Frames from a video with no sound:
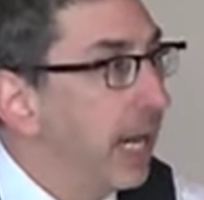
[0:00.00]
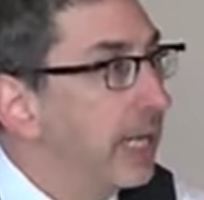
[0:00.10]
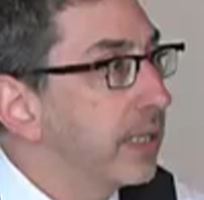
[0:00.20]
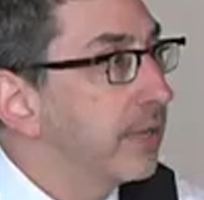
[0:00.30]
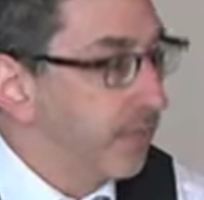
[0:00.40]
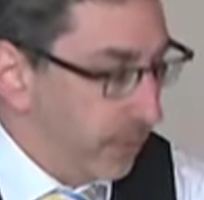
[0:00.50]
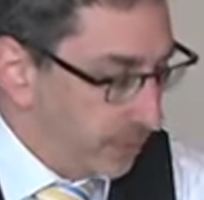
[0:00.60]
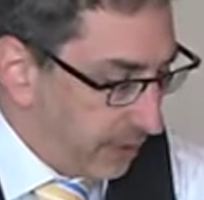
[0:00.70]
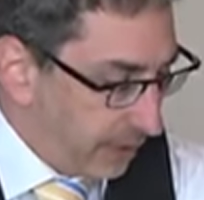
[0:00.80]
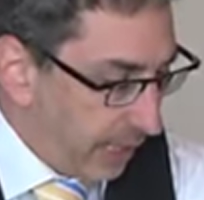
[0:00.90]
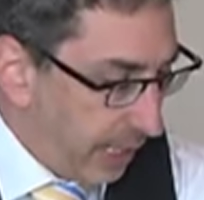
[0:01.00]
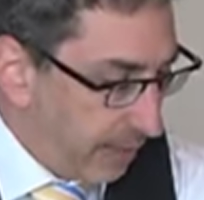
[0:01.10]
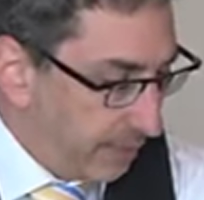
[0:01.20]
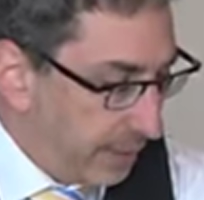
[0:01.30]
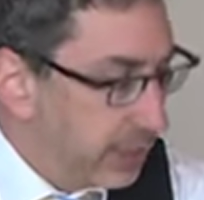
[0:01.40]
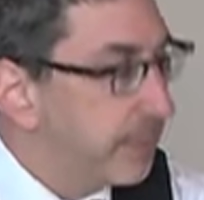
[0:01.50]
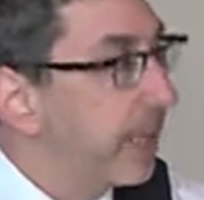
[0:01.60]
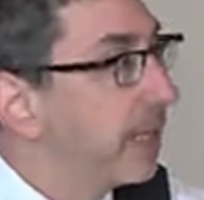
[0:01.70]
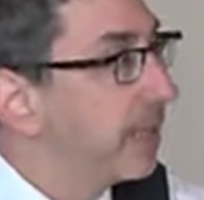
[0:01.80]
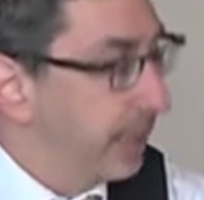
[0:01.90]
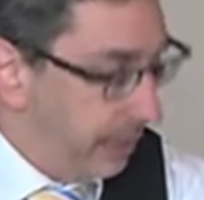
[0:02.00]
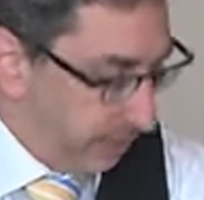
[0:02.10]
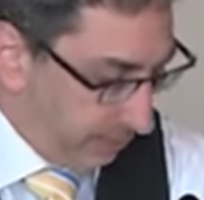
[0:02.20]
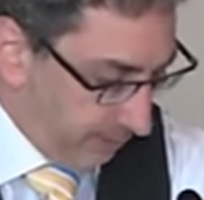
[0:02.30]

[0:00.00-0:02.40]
and confirms that they have independent legal